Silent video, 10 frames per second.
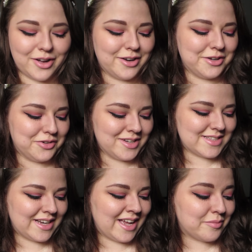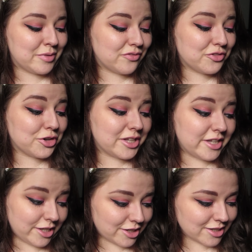on Goodreads and I have been for
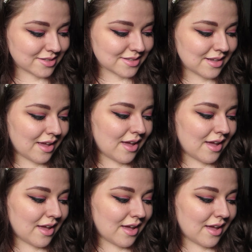years.